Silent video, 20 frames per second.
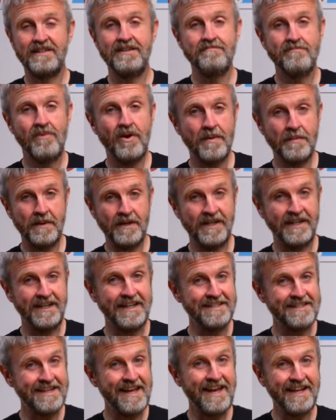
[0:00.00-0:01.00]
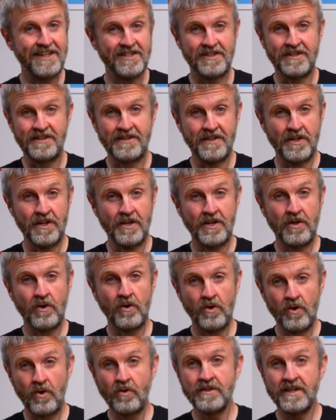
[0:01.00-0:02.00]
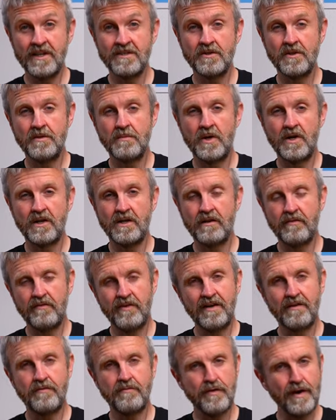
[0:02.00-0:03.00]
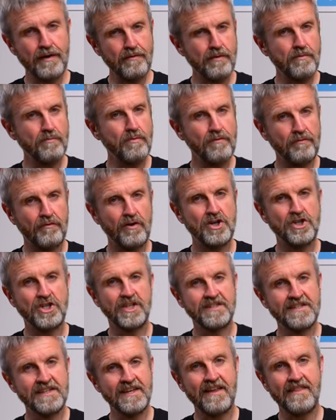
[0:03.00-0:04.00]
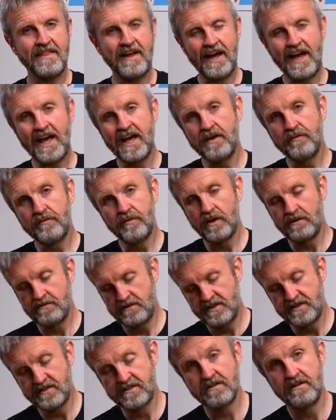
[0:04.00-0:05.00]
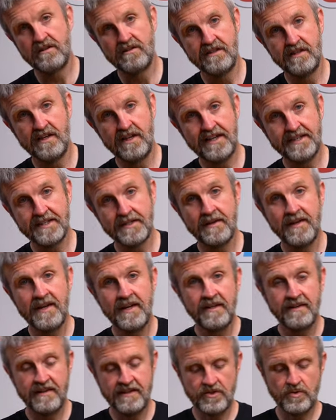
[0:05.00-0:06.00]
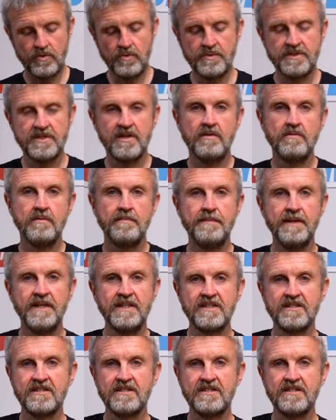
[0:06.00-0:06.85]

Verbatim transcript: in my opinion, is excellent and on long days on the bike I found it very refreshing to get that airflow inside the lid. There's also a big